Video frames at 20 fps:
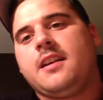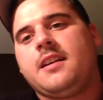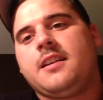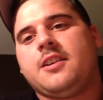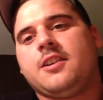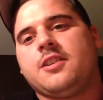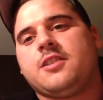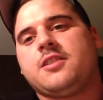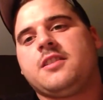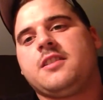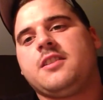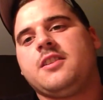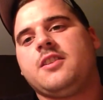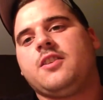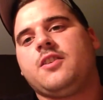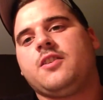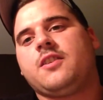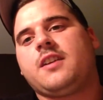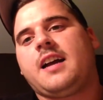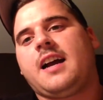you're
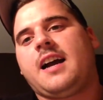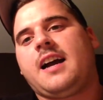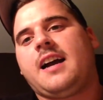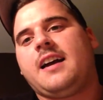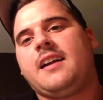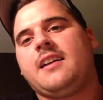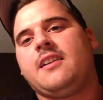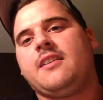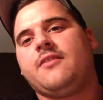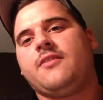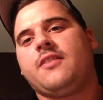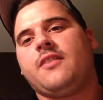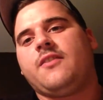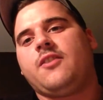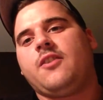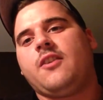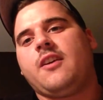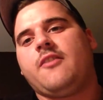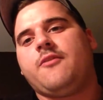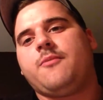still kind of, if
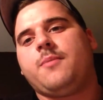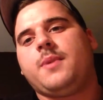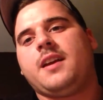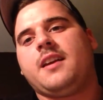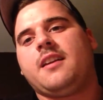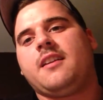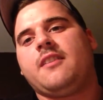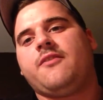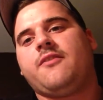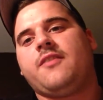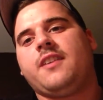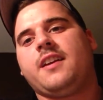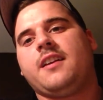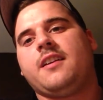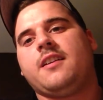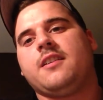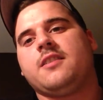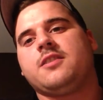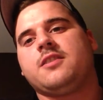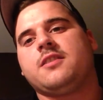you have big enough
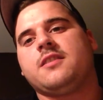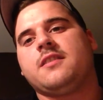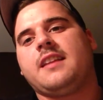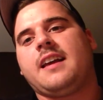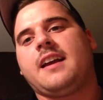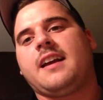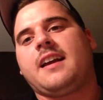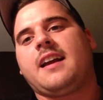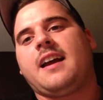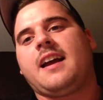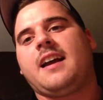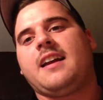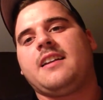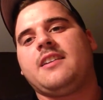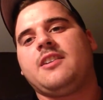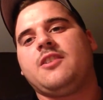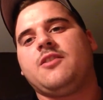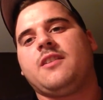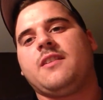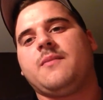fingers, that kind
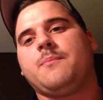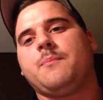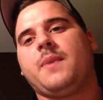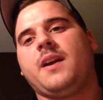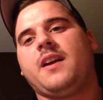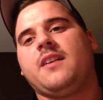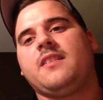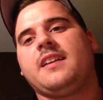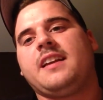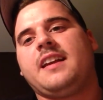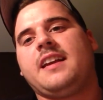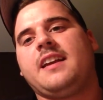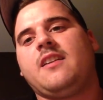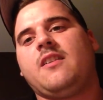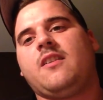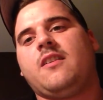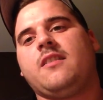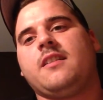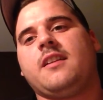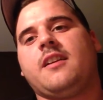of, you can barely get it
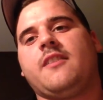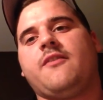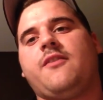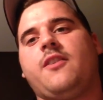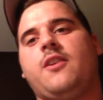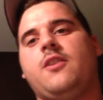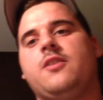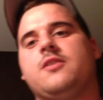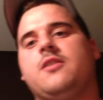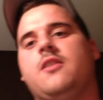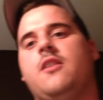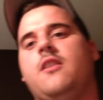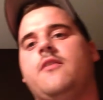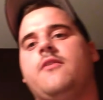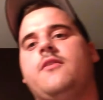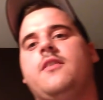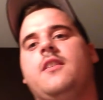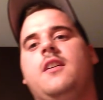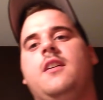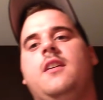on there. It falls off.
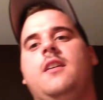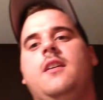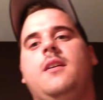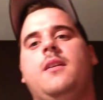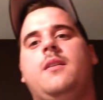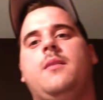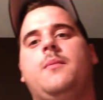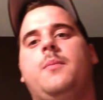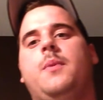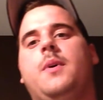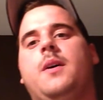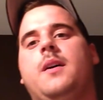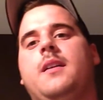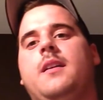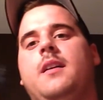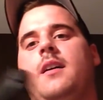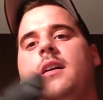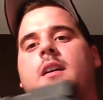But